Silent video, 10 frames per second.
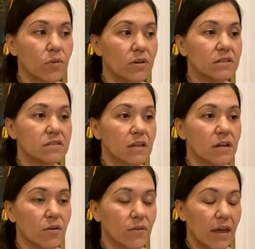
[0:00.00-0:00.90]
was,
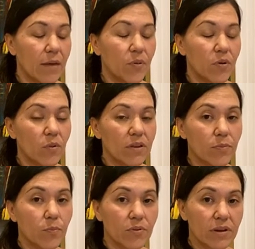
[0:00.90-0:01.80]
uh, I put
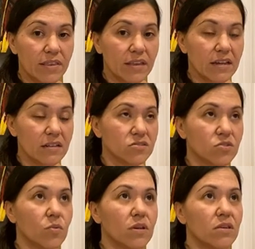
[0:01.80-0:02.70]
with breathing.
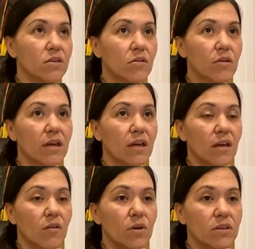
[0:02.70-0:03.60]
So when you,
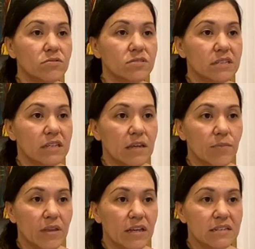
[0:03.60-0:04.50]
when you
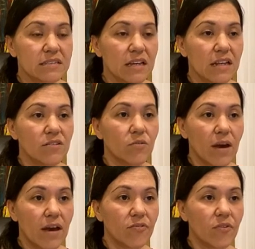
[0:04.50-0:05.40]
sleep, like I said, you
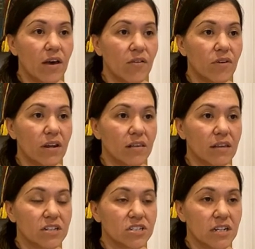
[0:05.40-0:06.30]
have to have
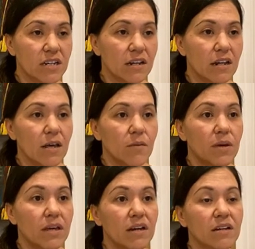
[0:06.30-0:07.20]
ventilation
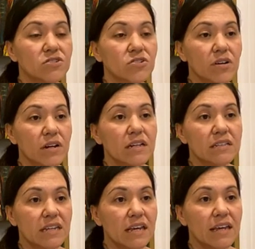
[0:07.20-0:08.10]
because you're going
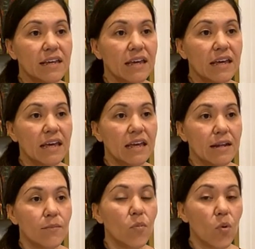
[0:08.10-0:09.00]
to take
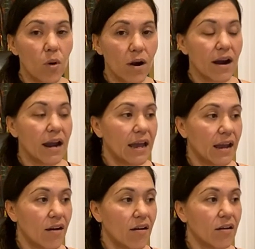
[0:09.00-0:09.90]
in more
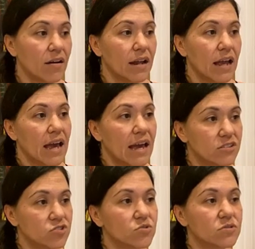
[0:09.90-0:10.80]
air
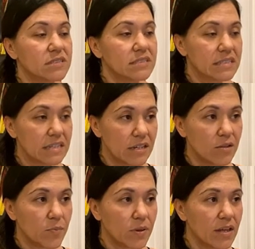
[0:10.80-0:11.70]
as you sleep